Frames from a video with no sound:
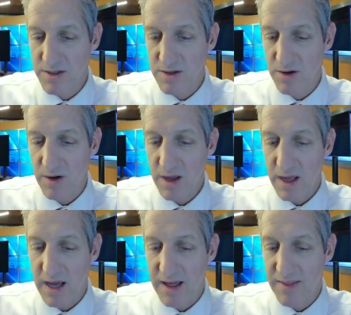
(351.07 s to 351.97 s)
So
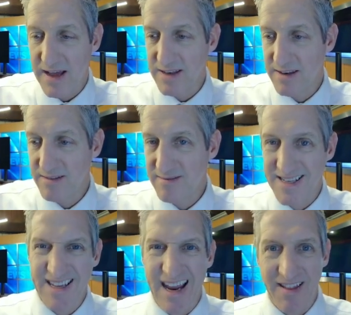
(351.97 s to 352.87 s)
uh, that
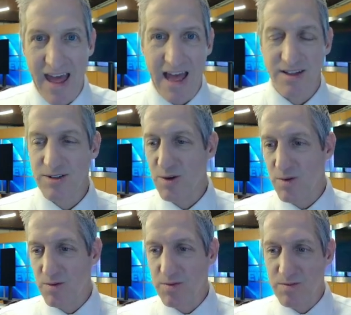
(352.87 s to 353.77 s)
that's kind of that.
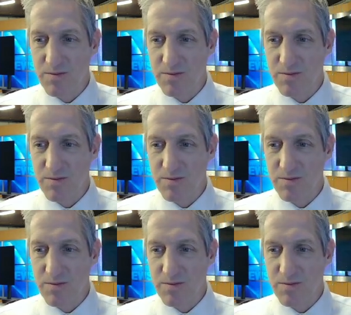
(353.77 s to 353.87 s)
So